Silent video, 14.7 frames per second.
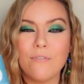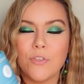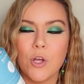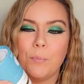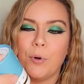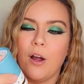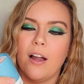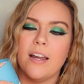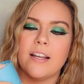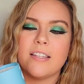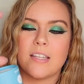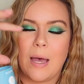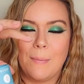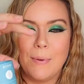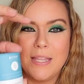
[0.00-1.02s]
their products
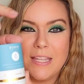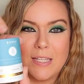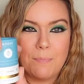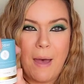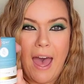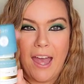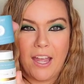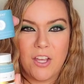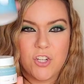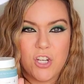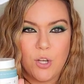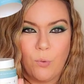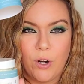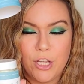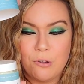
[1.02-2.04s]
come in this
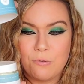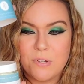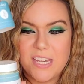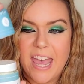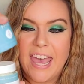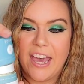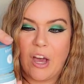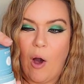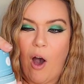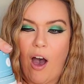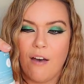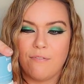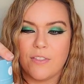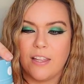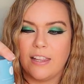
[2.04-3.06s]
packaging where you take
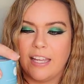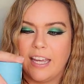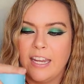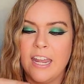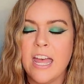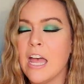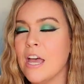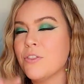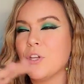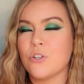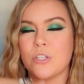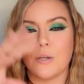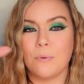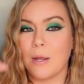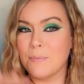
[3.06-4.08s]
off the lid. They're
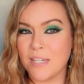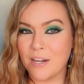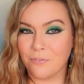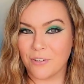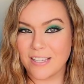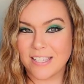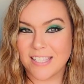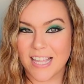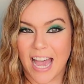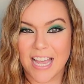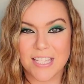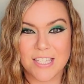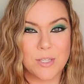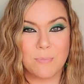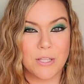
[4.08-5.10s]
sometimes different
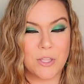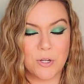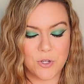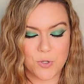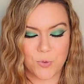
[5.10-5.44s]
sizes, but they're just